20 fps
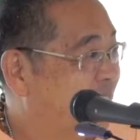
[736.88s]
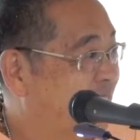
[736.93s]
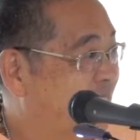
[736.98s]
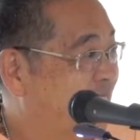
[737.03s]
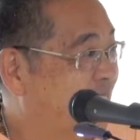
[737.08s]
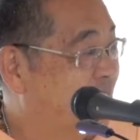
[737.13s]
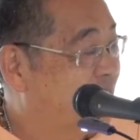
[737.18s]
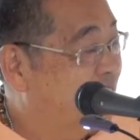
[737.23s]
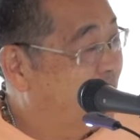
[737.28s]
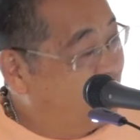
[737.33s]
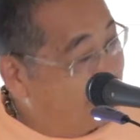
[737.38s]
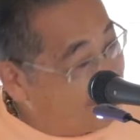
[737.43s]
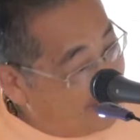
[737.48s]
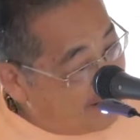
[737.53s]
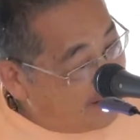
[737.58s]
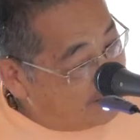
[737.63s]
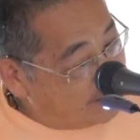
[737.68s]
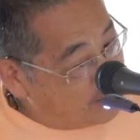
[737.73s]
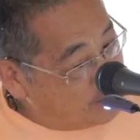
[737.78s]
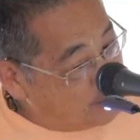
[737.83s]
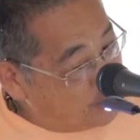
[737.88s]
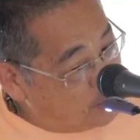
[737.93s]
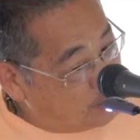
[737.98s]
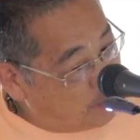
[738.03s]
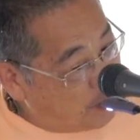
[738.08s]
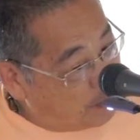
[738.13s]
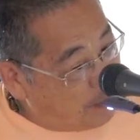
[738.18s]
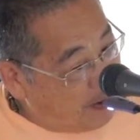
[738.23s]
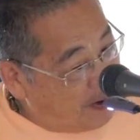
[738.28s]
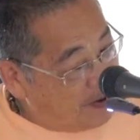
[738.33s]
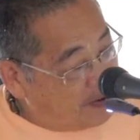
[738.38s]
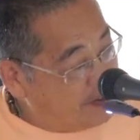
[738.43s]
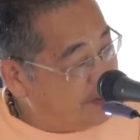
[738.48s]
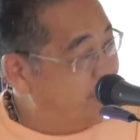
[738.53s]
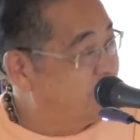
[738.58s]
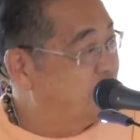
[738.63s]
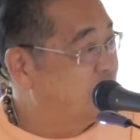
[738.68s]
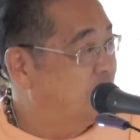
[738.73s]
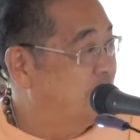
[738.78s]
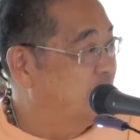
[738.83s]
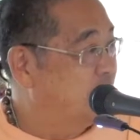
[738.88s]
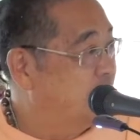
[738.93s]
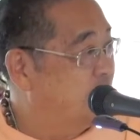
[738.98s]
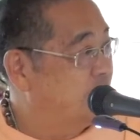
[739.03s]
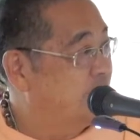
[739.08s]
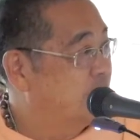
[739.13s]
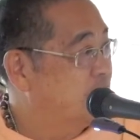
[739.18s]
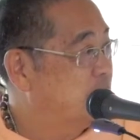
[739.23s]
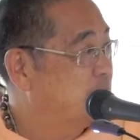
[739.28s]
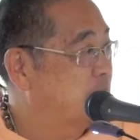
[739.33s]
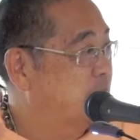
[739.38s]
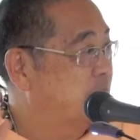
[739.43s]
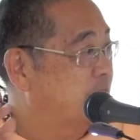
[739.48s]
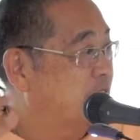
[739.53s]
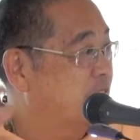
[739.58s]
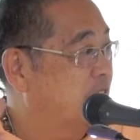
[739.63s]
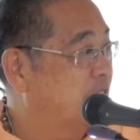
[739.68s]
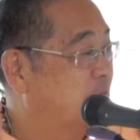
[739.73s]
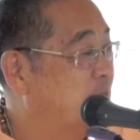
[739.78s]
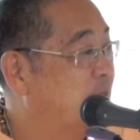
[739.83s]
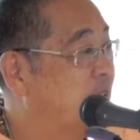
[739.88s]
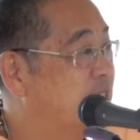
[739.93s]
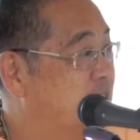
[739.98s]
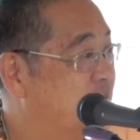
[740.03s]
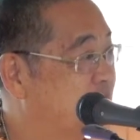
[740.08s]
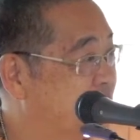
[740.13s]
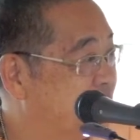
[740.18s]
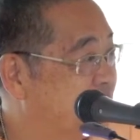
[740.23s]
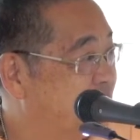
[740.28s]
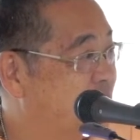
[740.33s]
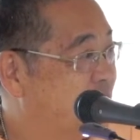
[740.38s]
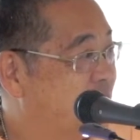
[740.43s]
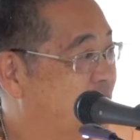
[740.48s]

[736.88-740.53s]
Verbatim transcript: Eh? And they have suitable bodies to live in those particular places.